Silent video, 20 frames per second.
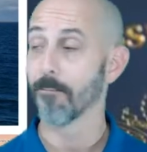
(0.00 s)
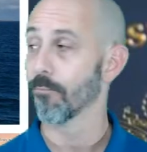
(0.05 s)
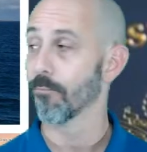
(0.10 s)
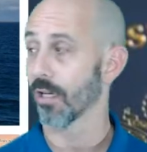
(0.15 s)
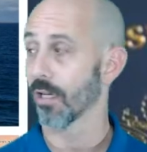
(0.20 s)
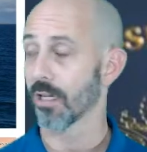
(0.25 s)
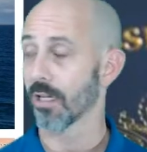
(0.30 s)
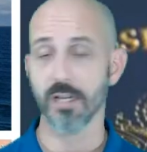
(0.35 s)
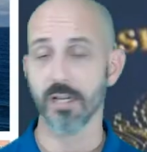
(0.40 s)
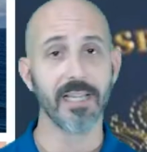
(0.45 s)

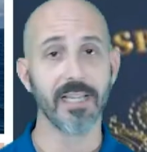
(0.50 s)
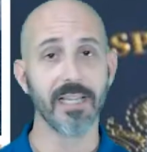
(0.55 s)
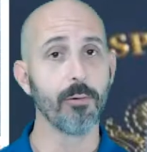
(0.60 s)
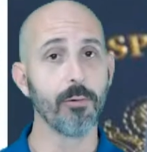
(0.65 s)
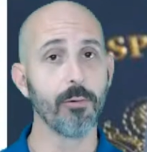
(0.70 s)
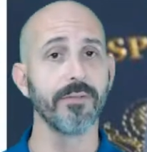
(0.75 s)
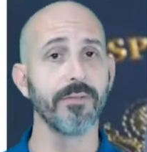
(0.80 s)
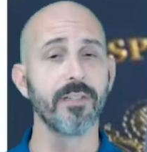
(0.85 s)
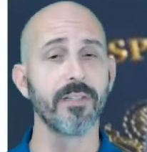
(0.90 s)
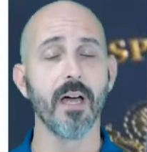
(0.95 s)
Because they
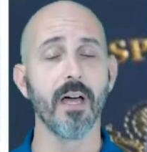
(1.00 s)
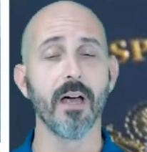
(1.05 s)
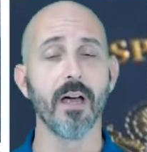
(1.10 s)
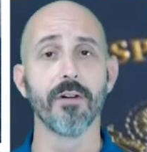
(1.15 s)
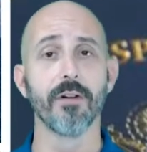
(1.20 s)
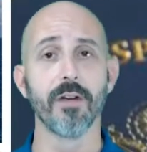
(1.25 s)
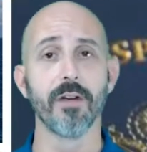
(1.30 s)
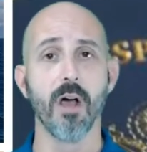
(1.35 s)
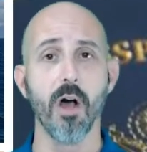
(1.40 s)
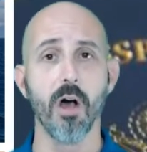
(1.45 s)
would have
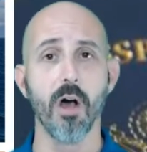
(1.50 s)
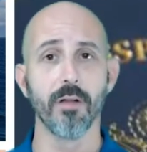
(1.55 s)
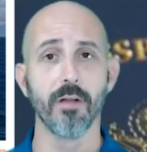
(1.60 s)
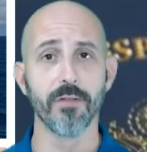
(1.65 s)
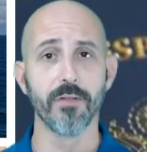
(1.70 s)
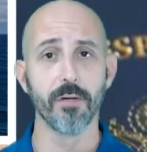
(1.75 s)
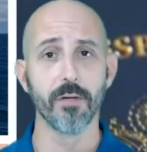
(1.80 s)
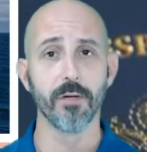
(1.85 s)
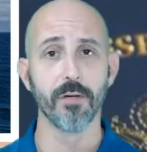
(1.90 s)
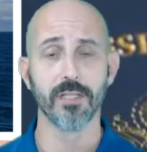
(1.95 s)
covered all of
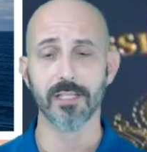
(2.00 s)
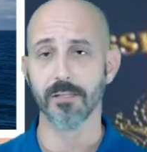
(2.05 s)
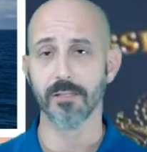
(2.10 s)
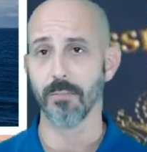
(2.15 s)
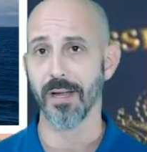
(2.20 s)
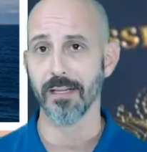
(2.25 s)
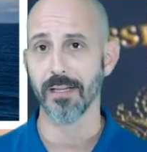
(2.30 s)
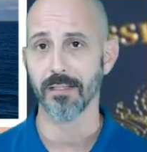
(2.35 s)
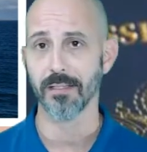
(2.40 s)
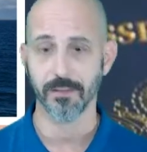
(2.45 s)
those
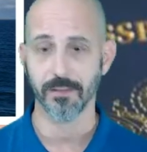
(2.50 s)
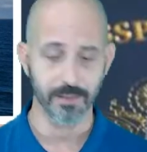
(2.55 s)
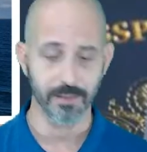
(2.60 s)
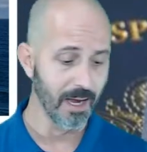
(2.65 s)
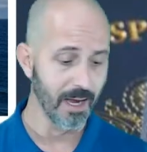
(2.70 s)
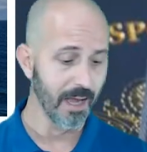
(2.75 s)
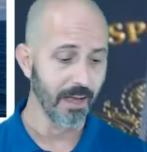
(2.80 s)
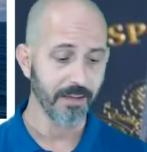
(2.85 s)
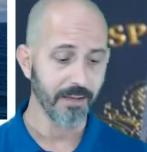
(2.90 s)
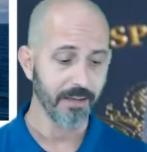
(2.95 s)
expenses.
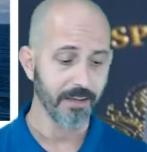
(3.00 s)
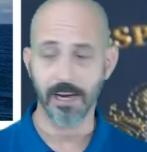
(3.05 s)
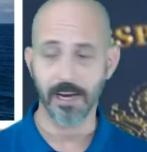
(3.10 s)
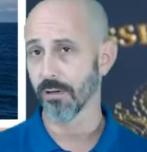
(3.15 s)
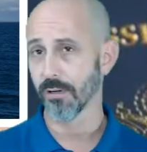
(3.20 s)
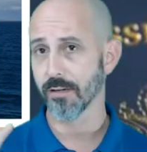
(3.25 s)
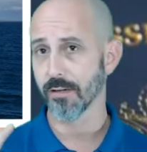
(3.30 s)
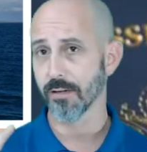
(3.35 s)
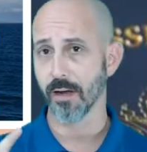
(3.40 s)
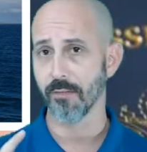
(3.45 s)
They would
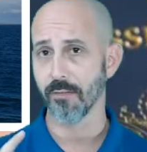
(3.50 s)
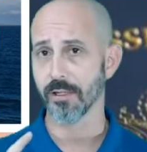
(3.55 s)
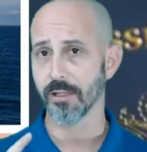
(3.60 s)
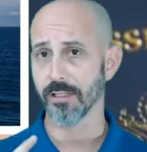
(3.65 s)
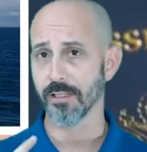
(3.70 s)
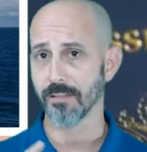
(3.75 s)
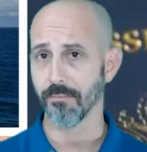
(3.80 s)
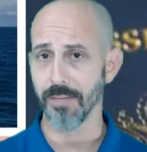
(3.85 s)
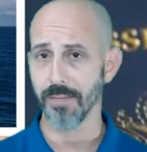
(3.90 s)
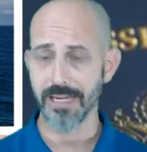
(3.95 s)
have covered
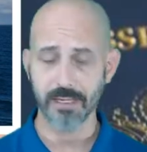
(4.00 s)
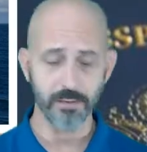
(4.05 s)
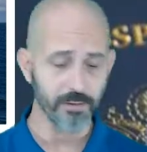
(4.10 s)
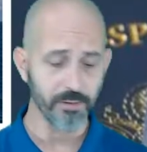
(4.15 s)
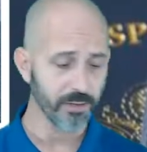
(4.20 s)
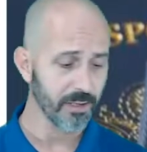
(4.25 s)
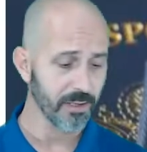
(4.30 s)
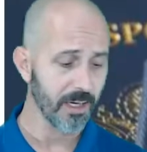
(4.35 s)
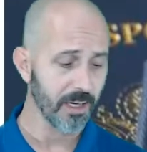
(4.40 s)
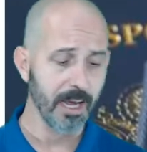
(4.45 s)
his
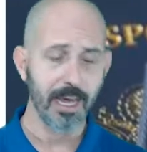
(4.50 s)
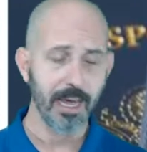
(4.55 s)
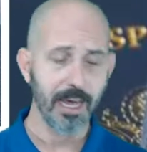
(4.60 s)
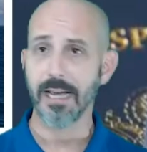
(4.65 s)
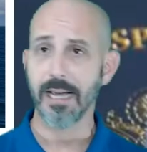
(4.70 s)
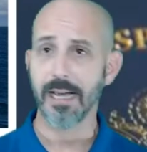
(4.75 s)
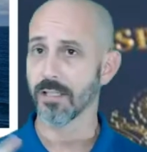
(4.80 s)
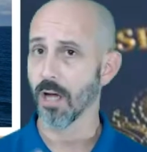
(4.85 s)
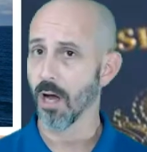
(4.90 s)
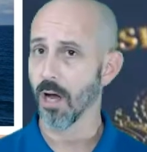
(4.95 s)
meals,
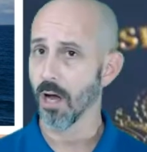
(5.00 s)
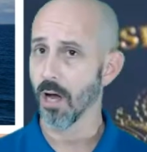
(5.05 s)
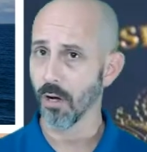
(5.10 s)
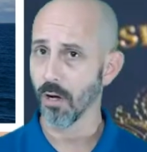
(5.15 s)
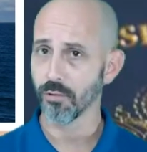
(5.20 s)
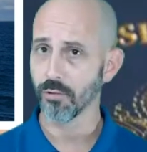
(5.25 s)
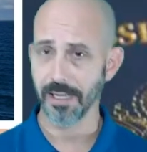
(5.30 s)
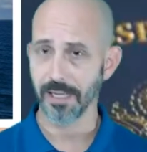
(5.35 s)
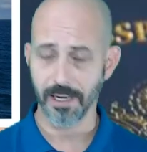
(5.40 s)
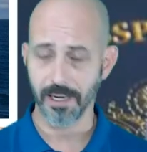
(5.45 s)
his
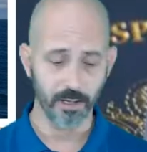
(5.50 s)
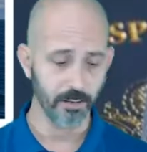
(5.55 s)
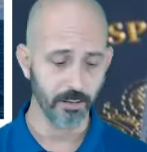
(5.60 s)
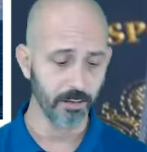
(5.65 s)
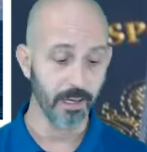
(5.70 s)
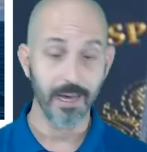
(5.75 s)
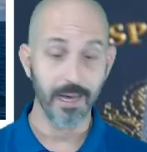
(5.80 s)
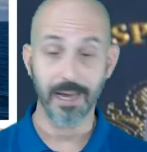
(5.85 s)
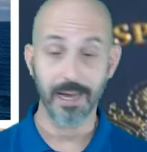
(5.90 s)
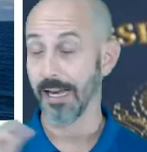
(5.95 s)
hotel,
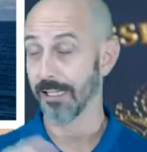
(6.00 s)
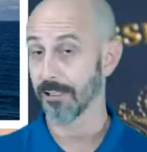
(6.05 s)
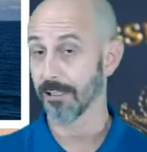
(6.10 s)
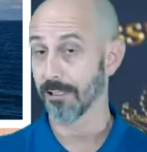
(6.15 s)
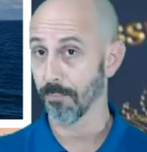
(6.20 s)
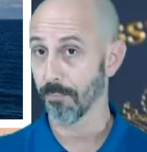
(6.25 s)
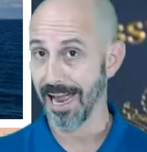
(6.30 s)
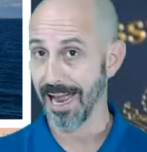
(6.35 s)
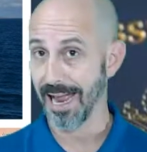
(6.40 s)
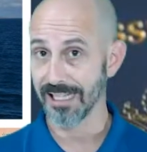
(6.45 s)
his
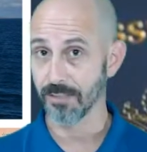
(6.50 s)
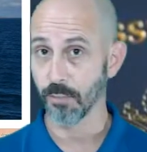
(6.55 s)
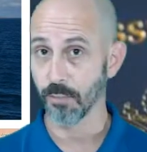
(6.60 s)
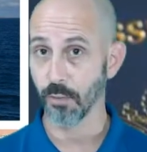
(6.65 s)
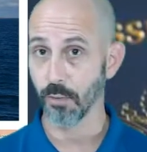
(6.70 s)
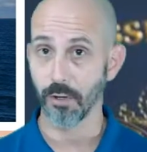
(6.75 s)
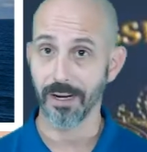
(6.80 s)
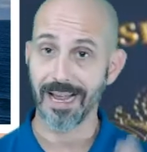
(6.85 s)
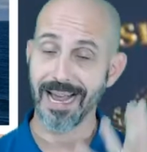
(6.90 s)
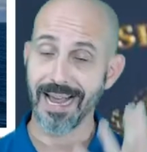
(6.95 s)

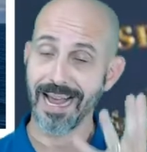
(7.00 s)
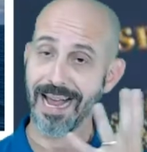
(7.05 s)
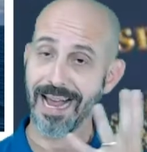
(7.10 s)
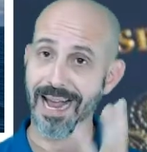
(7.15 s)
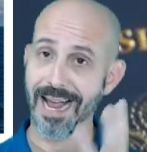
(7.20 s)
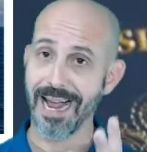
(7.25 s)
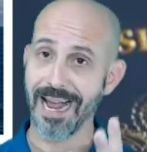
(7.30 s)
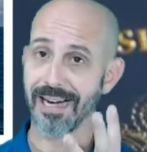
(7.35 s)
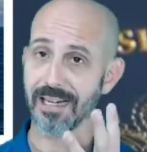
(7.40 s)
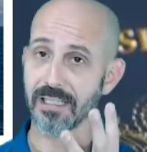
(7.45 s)
passport,
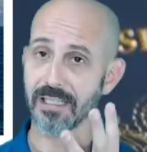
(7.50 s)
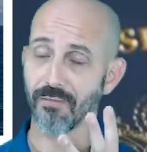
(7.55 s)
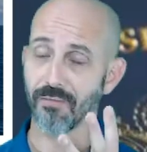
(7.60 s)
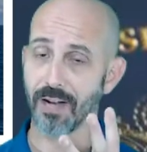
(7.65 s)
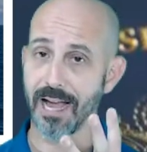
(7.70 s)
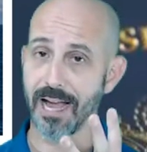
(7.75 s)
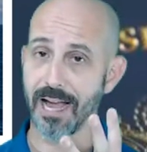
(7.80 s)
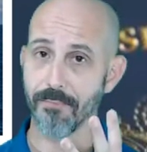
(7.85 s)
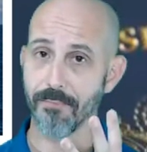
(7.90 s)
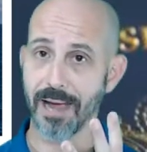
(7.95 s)
and his
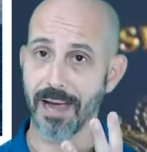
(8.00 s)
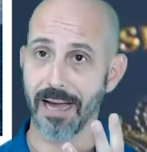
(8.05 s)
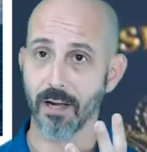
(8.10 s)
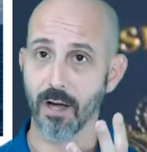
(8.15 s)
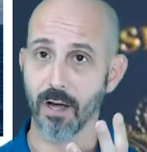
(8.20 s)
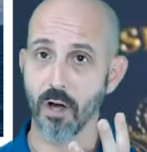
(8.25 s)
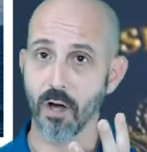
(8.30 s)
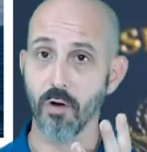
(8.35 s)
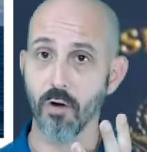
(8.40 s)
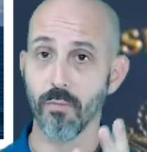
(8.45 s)
flight back
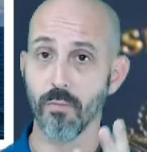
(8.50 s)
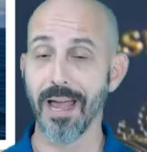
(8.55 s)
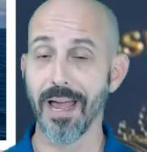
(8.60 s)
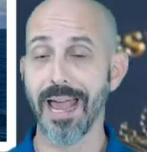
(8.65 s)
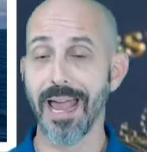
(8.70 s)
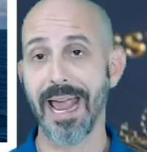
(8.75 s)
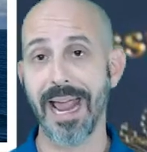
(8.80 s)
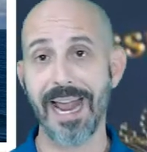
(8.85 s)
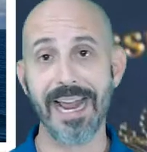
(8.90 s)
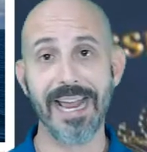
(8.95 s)
home,
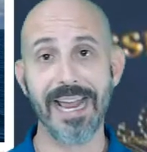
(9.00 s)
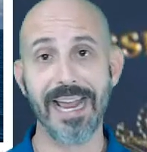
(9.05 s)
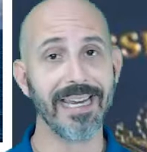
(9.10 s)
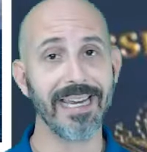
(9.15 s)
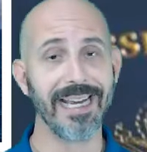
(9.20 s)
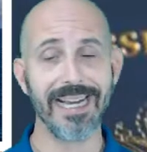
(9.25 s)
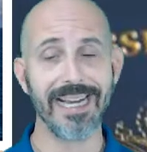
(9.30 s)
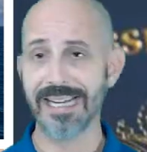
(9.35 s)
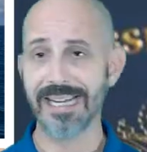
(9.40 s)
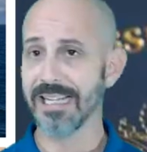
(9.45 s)
and
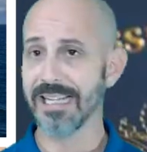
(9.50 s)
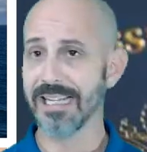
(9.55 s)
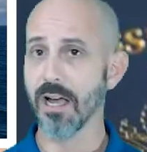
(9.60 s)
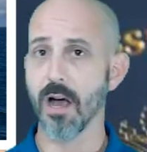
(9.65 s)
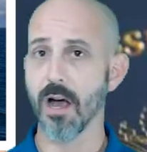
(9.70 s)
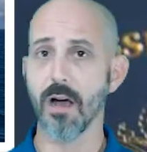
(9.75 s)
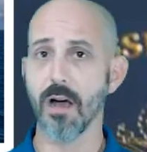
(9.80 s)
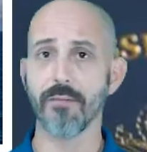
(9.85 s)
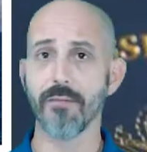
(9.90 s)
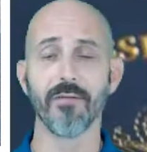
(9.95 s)
any
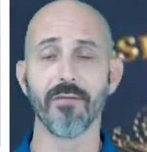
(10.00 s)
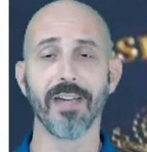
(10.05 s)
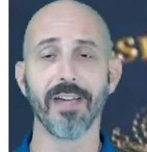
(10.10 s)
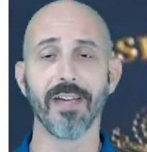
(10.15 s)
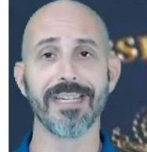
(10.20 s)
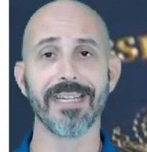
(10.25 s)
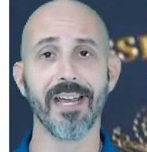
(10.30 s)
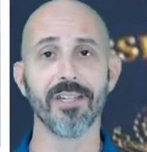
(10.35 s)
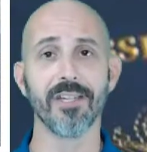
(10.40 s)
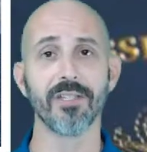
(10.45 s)
of the
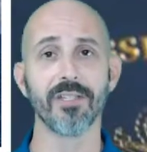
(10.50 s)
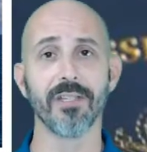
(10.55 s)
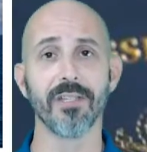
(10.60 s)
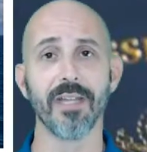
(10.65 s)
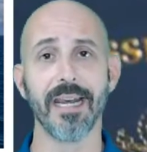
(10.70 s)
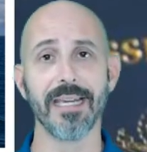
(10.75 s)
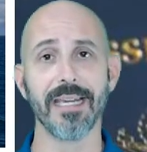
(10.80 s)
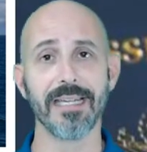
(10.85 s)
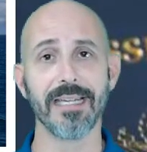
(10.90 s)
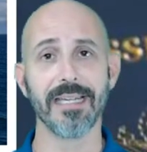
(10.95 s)
vacation
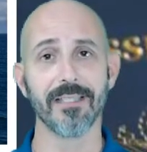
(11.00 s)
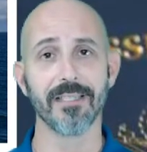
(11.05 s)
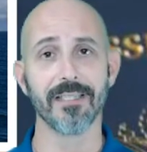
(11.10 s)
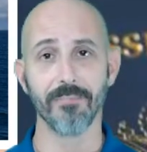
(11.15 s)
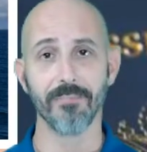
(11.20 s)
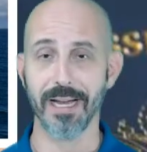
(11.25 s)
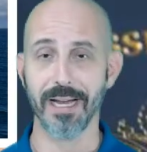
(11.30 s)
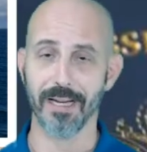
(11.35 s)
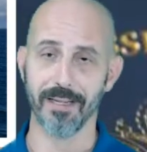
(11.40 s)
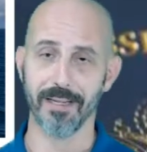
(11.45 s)
that he has
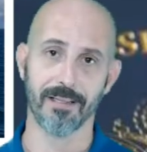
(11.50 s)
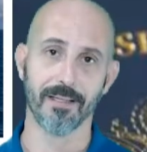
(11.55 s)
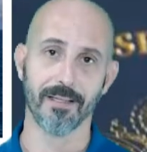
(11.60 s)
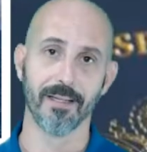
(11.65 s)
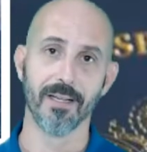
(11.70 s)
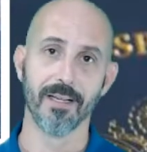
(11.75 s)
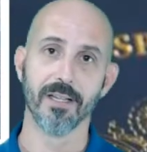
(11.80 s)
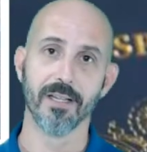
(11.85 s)
missed.